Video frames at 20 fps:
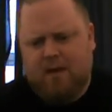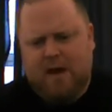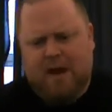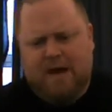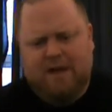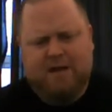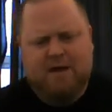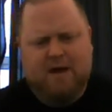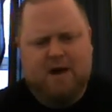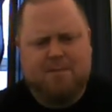
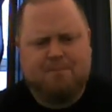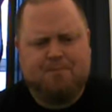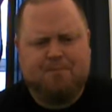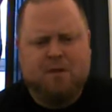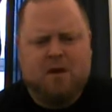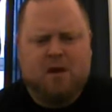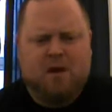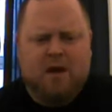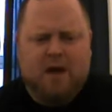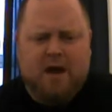And
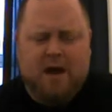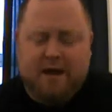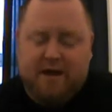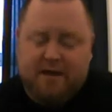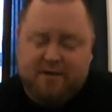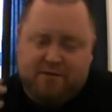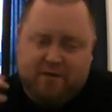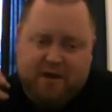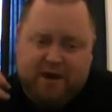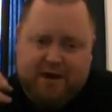
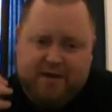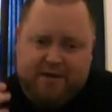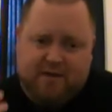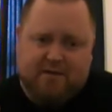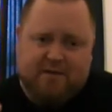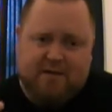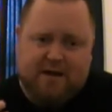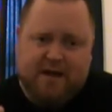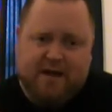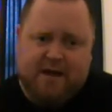it
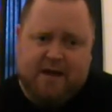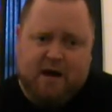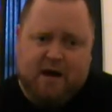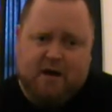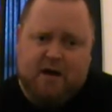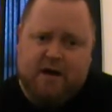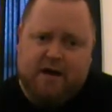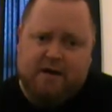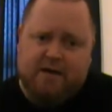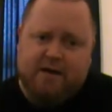does
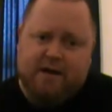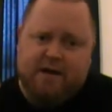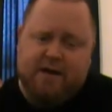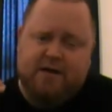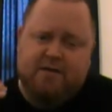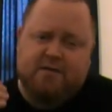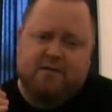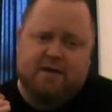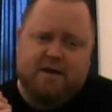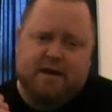linger. It
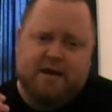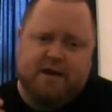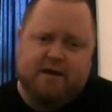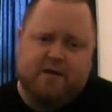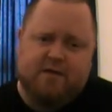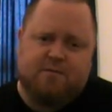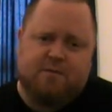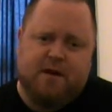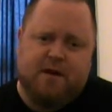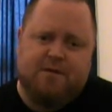lingers and
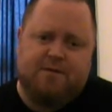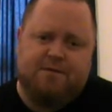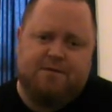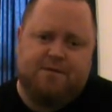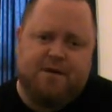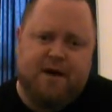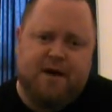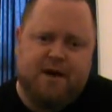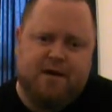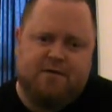lingers, but it
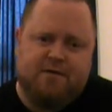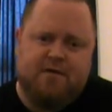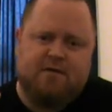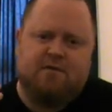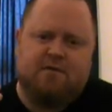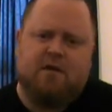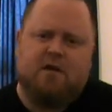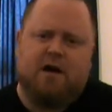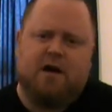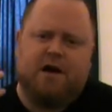fades
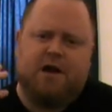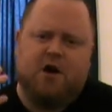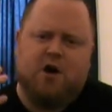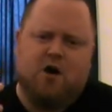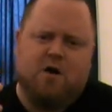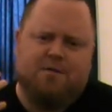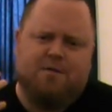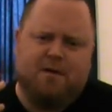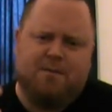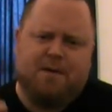into like an
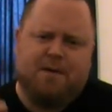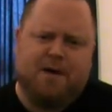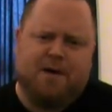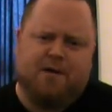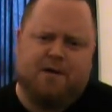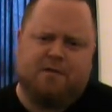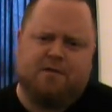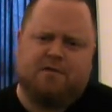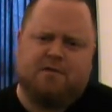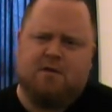earthy
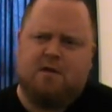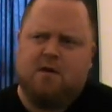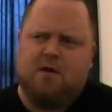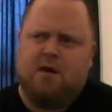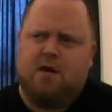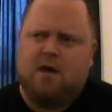bitterness.